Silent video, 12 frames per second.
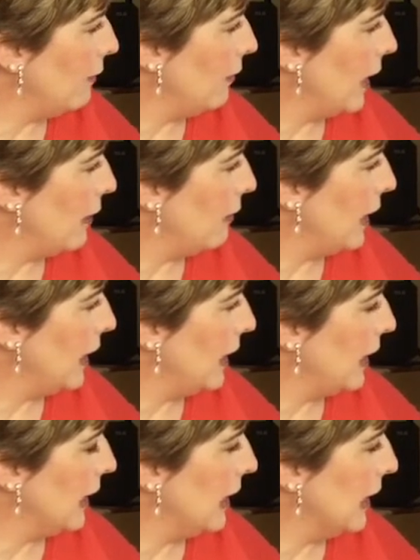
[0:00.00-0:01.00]
very
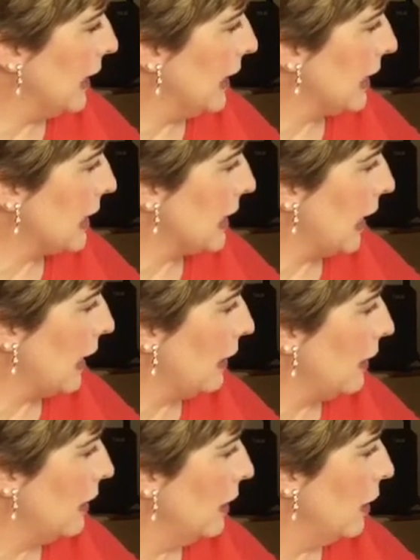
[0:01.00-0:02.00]
little
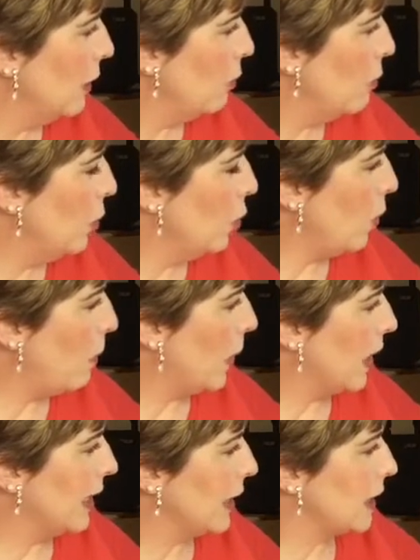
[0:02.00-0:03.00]
blue
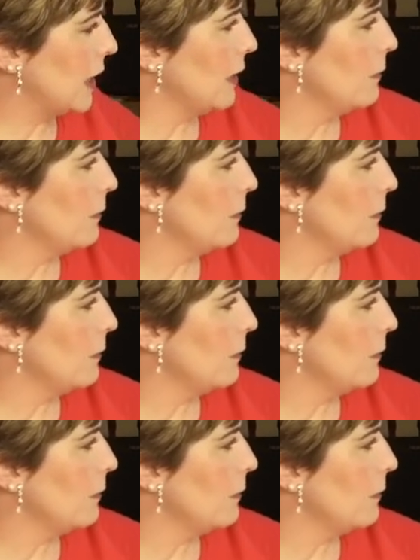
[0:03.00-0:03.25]
part.